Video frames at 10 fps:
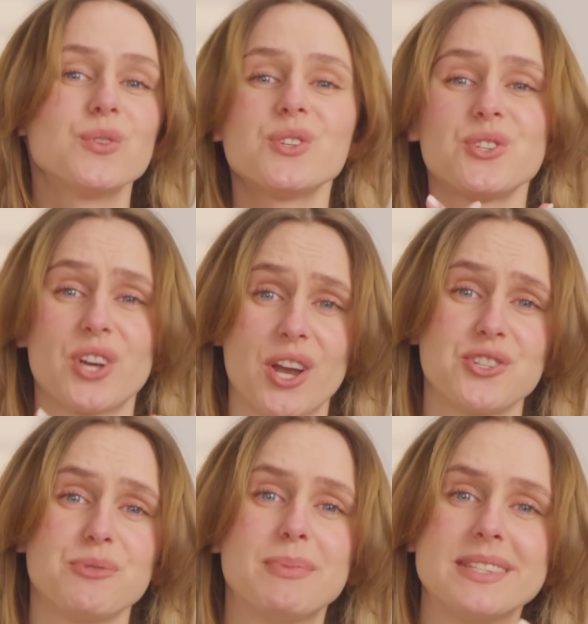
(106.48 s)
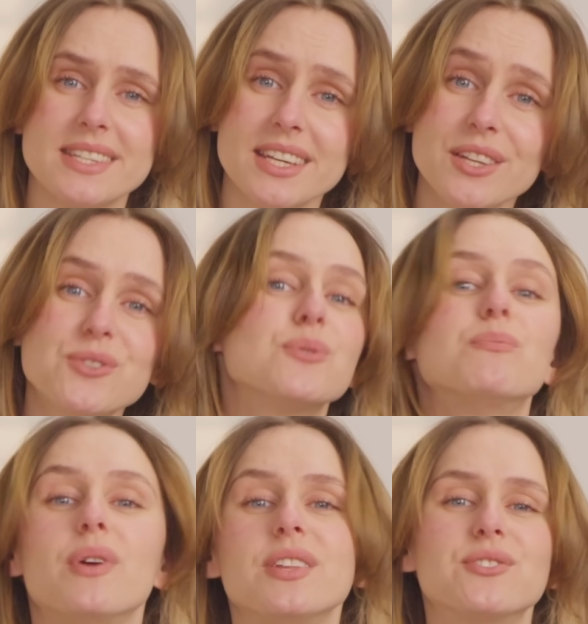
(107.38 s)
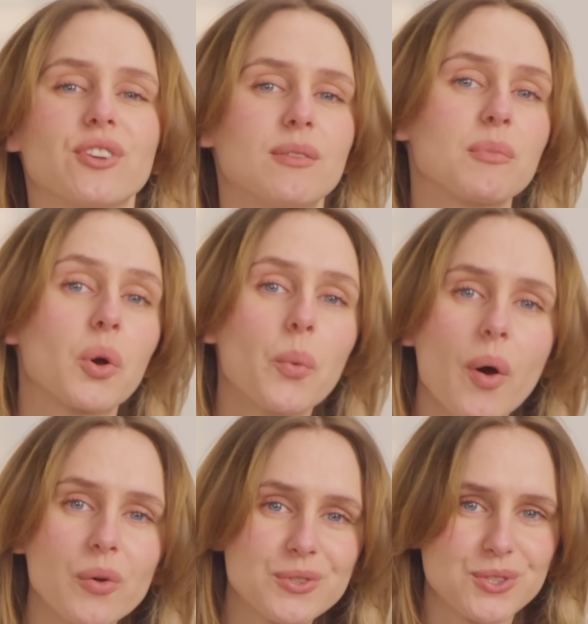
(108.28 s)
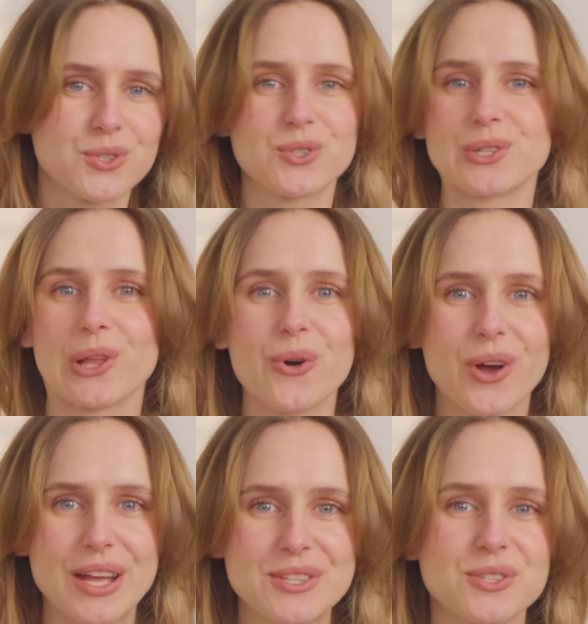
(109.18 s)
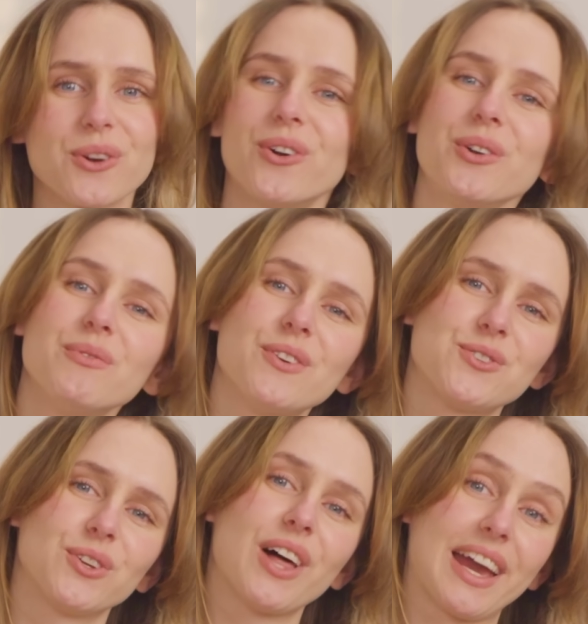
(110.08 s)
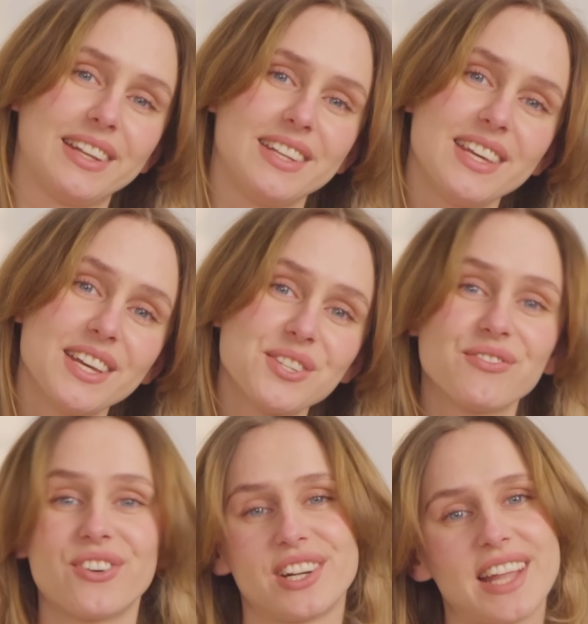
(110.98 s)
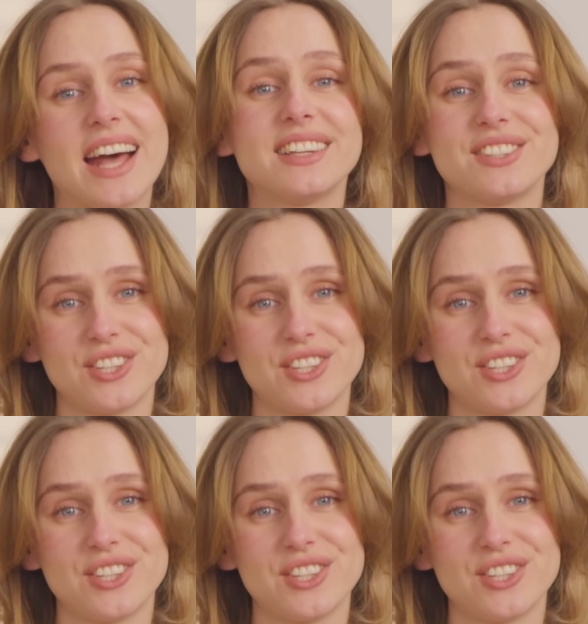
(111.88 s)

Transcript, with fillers: Use ChatGPT to brainstorm quotes, slogans, or visual ideas for that